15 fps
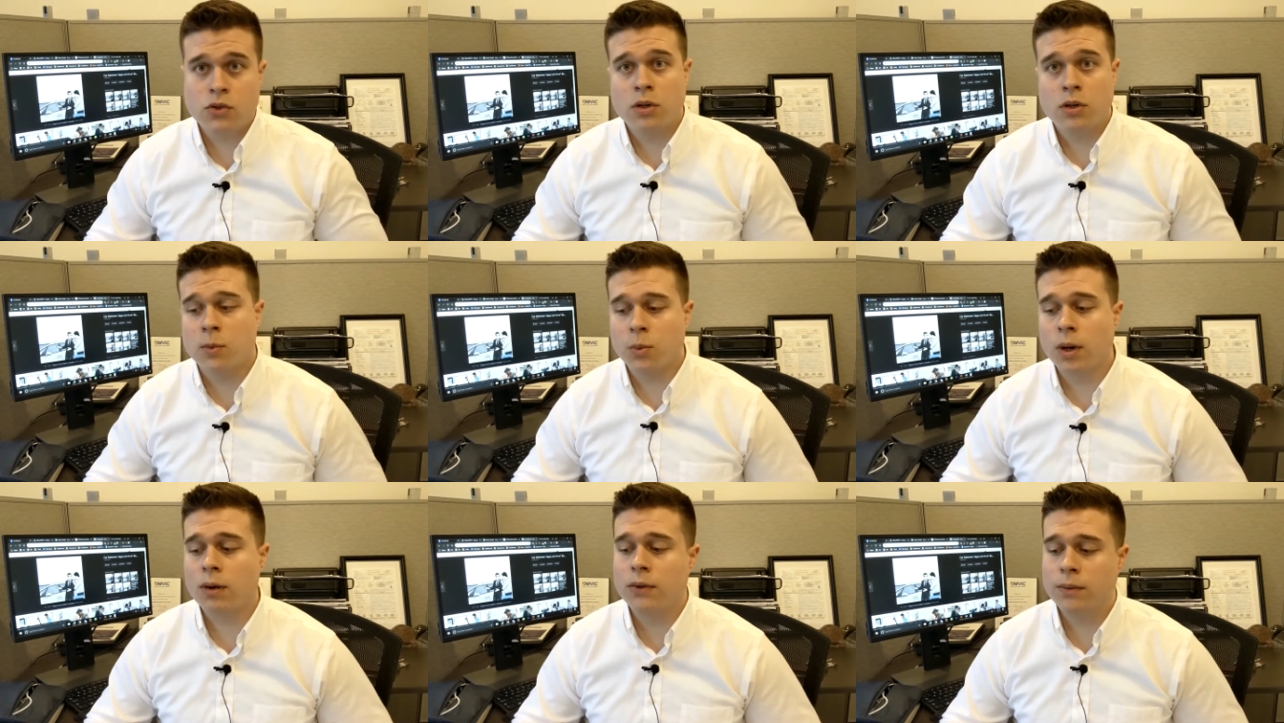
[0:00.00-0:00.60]
So
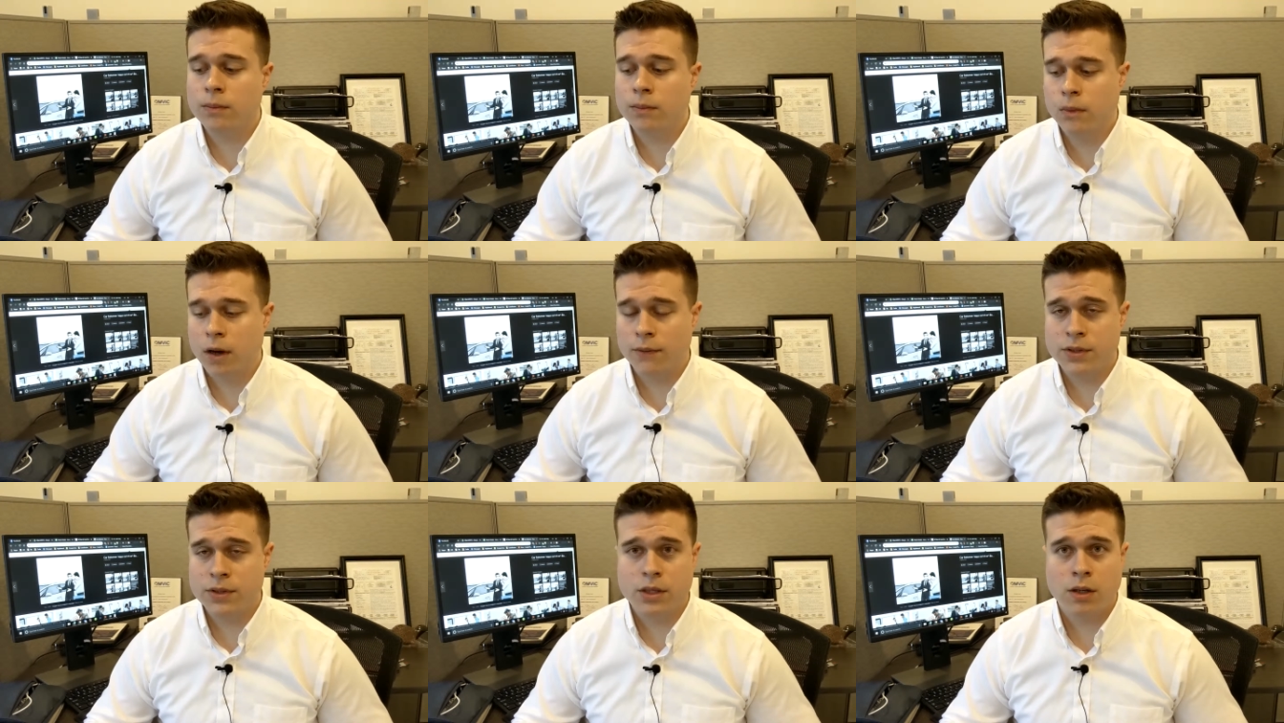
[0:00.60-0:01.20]
number one,
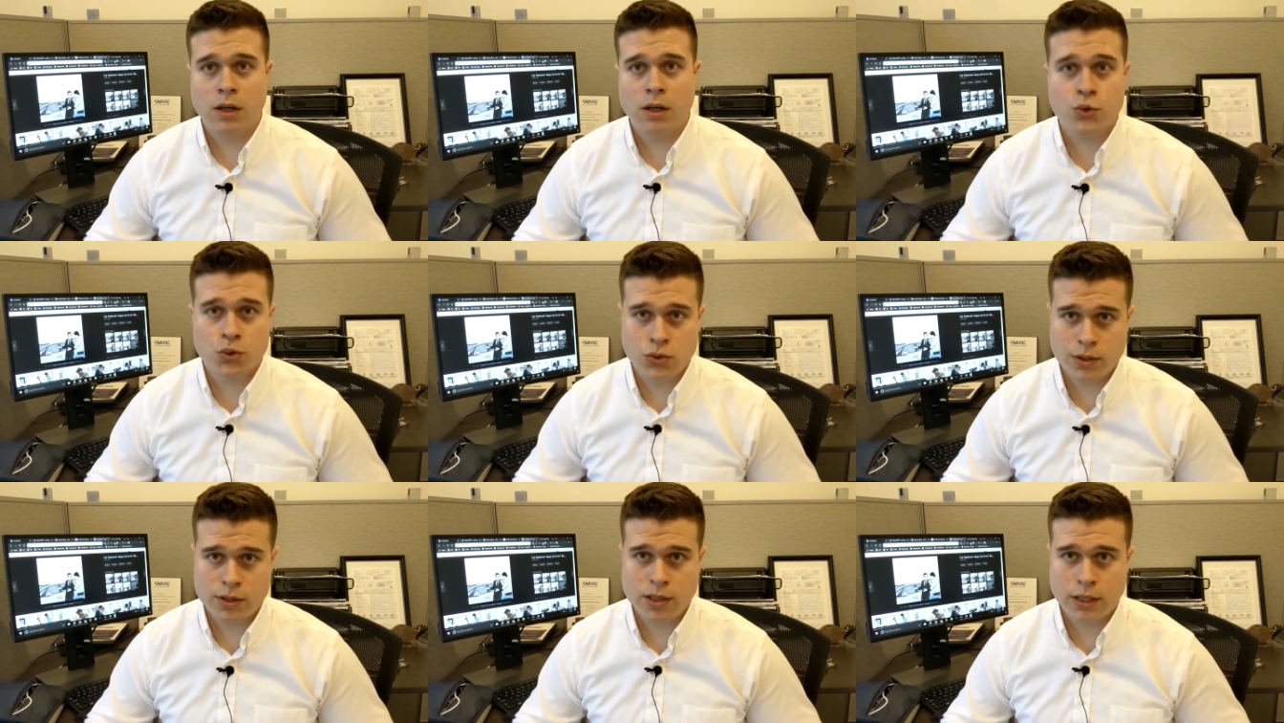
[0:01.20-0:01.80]
obviously
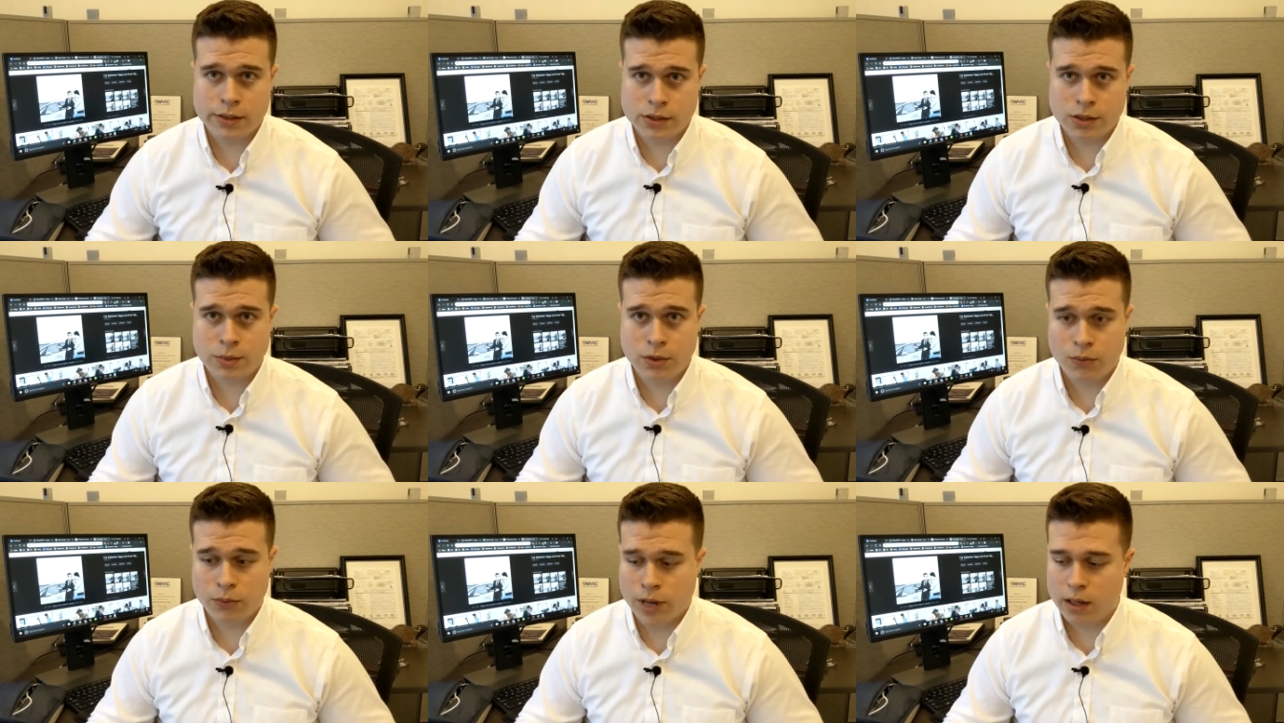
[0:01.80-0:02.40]
insurance has to
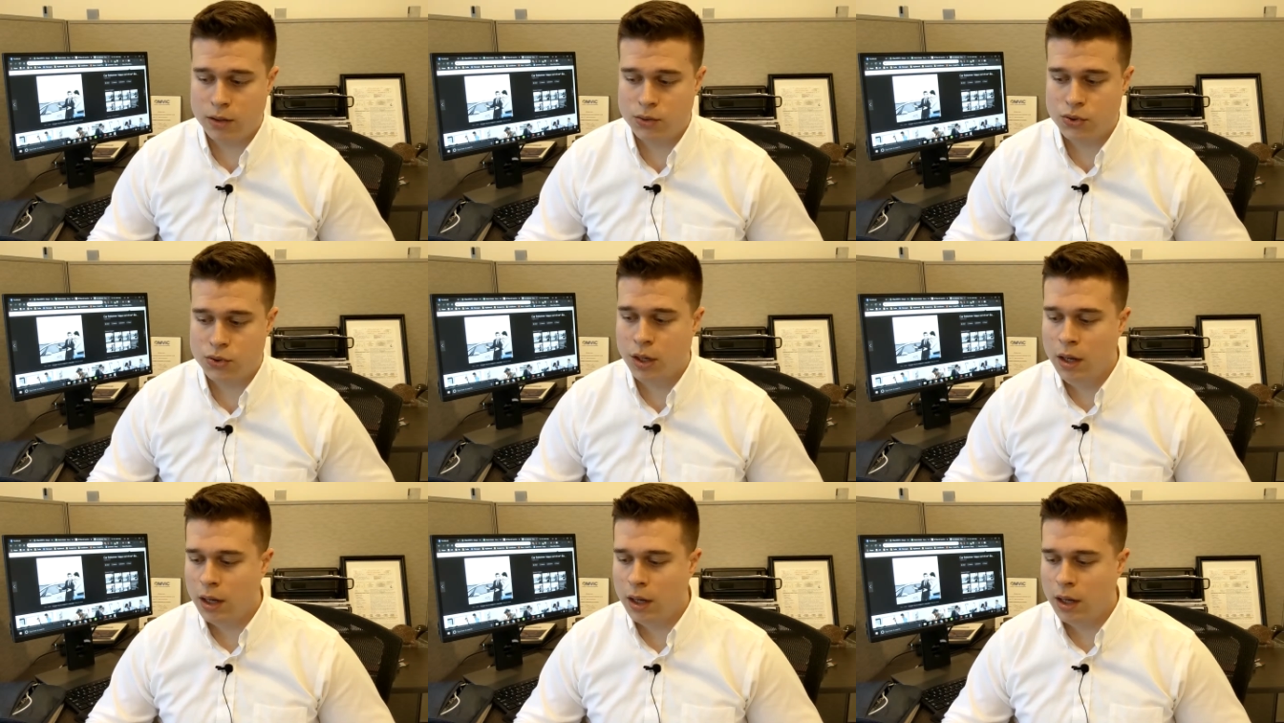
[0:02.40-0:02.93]
be arranged.